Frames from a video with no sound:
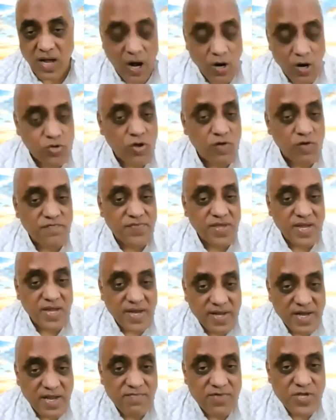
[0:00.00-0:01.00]
Out of the
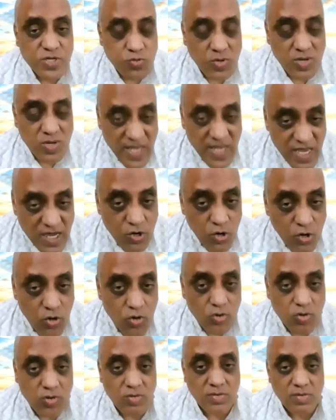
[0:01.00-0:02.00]
individual
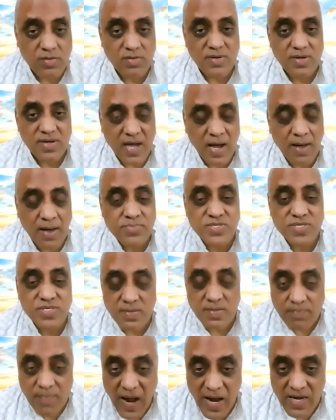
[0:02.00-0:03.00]
ego comes
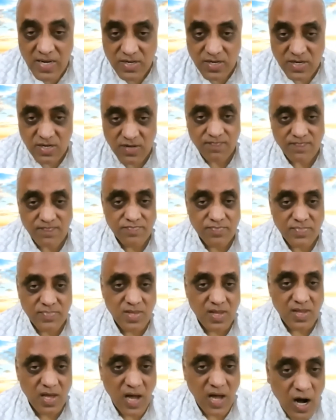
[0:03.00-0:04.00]
the mind.
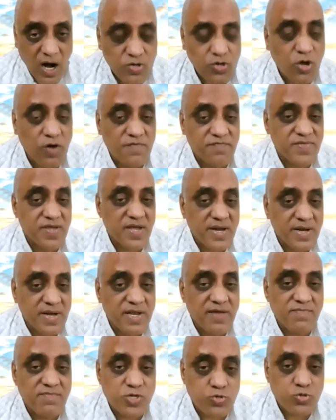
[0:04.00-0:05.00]
Out of the
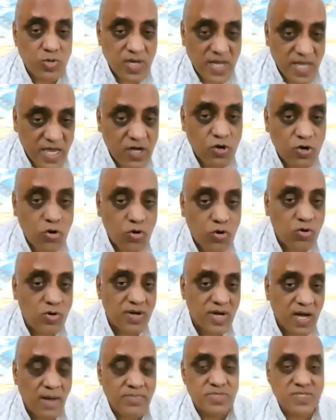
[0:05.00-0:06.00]
individual ego
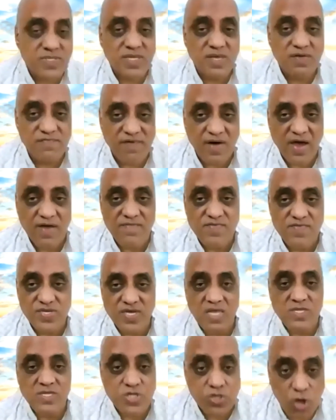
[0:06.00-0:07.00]
comes the 5
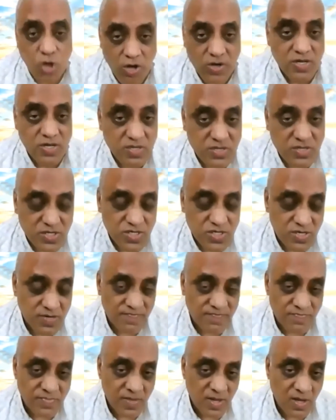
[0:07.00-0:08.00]
sense organs.
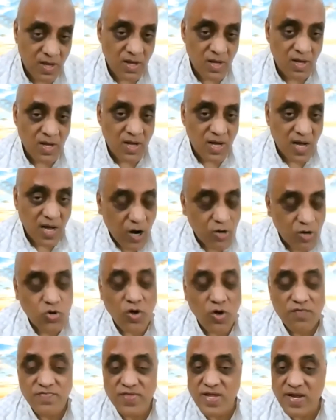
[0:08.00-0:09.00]
Out
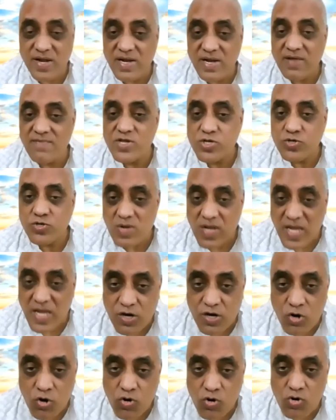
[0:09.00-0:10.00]
of the individual
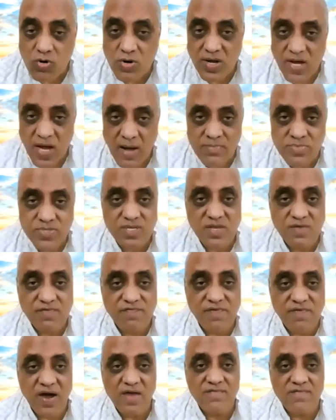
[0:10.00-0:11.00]
ego comes the
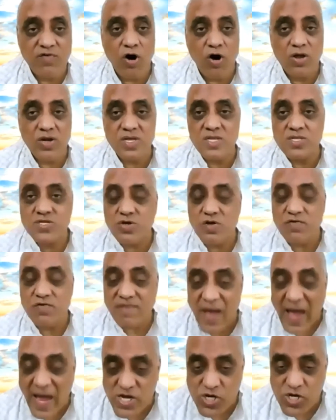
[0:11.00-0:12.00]
5 organs of
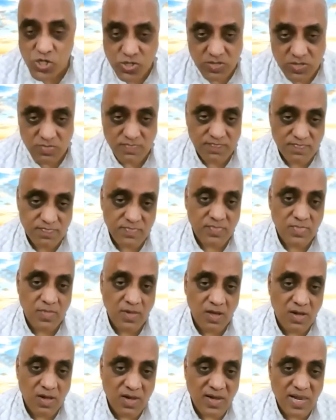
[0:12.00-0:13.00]
action,
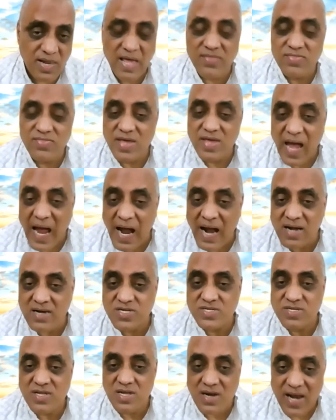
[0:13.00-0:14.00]
like the
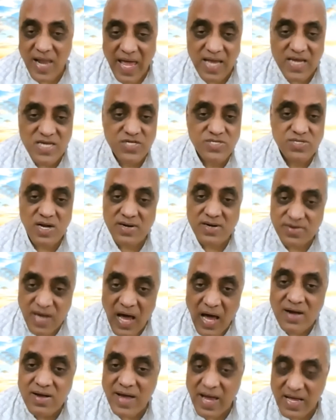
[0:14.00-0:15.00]
hands, the legs, the
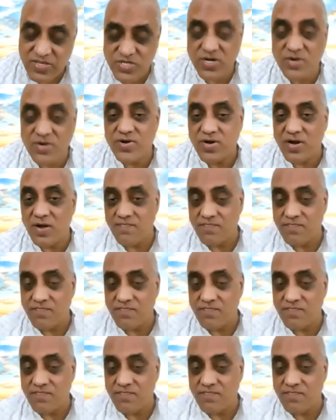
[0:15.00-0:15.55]
tongue, etc.